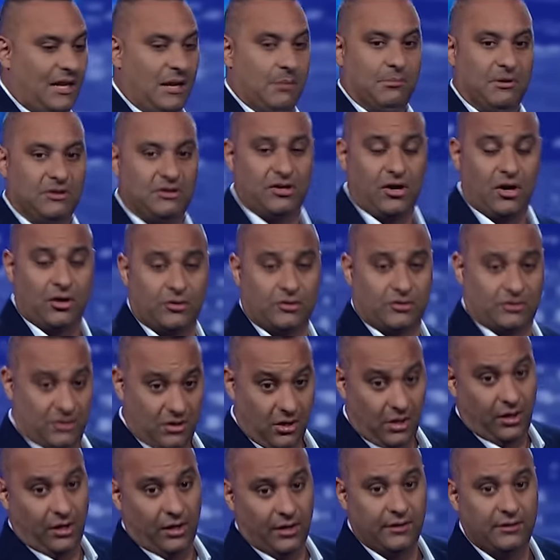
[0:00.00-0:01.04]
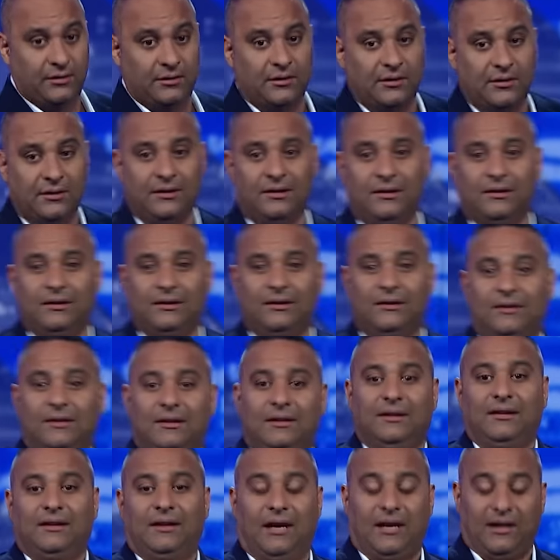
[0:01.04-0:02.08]
my daughter's gone,
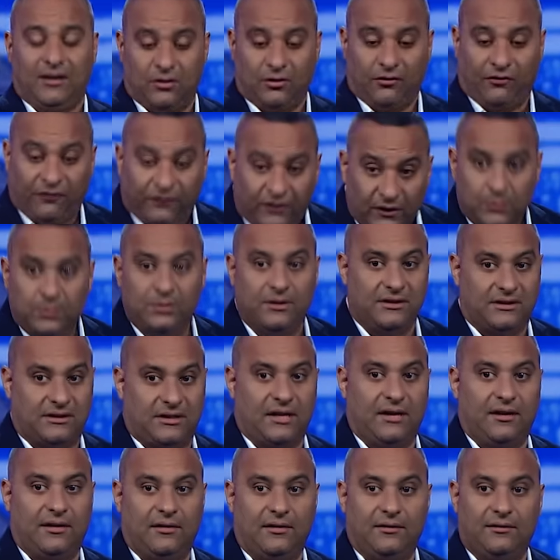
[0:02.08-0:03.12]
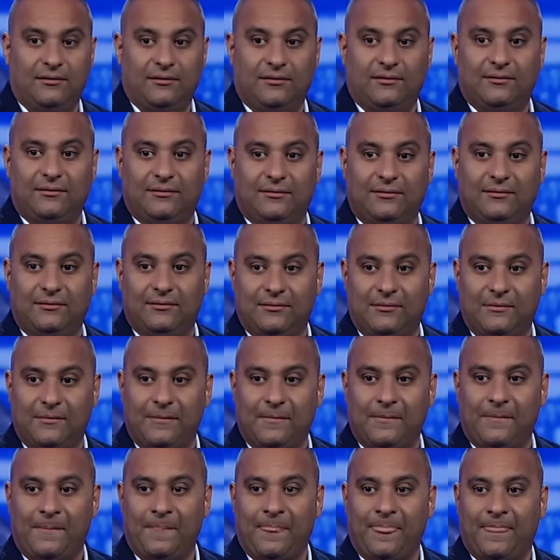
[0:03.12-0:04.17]
and her food is there.
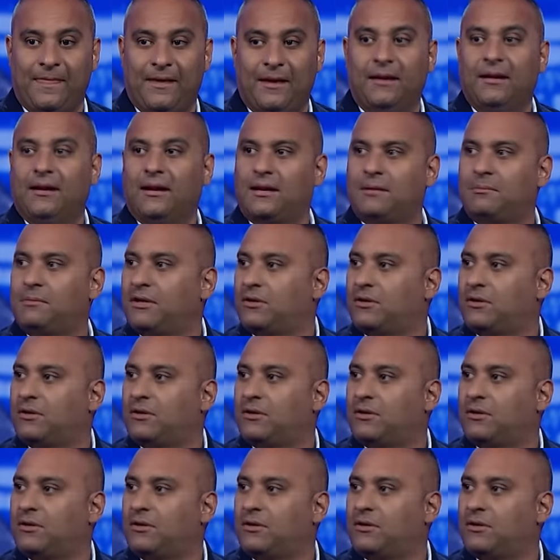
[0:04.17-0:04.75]
And I'm